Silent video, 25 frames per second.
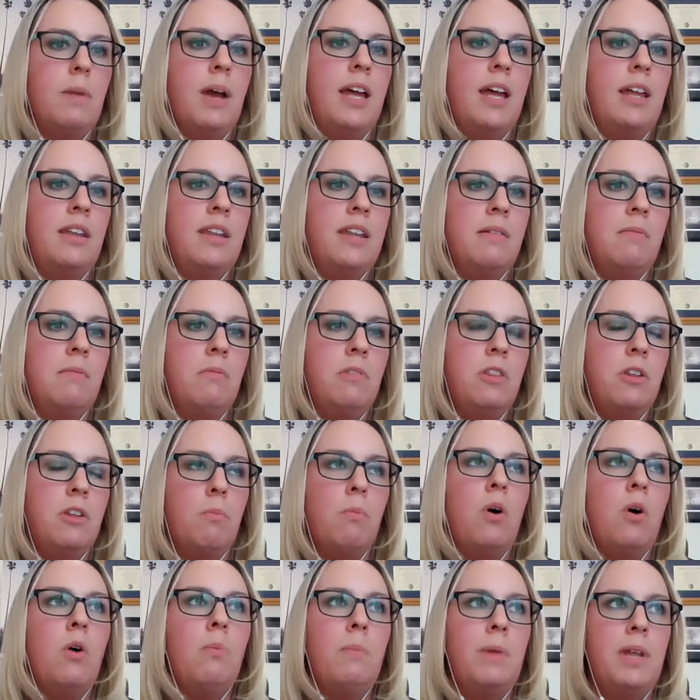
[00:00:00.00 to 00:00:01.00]
And the
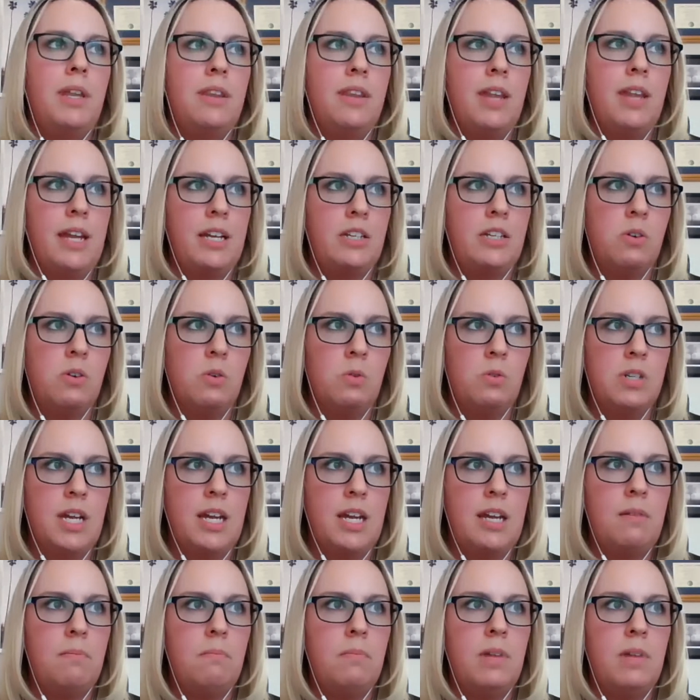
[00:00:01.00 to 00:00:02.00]
moment they told
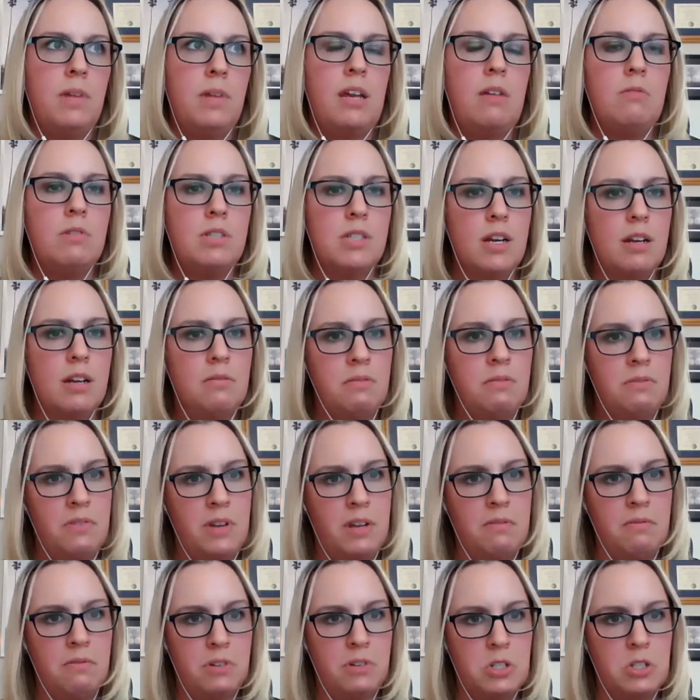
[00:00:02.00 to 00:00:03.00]
him he was
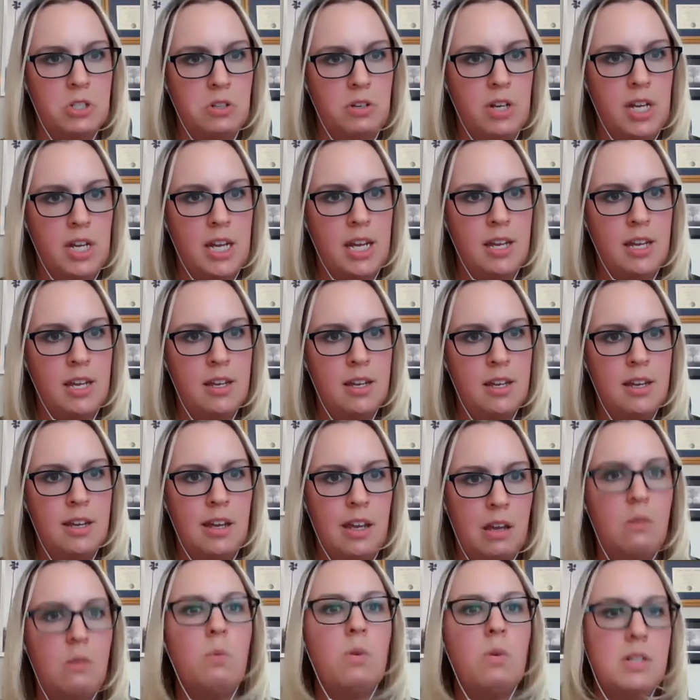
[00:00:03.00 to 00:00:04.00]
unfit for duty,
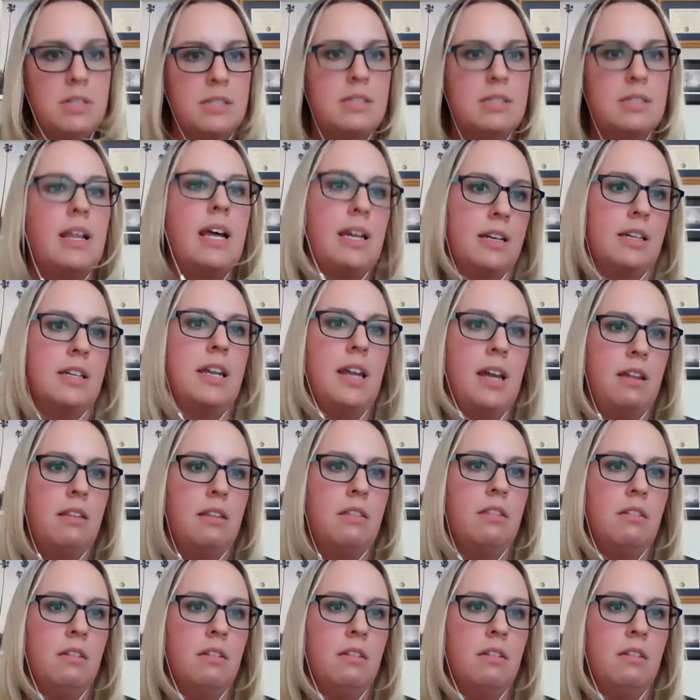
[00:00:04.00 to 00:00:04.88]
it was like a death.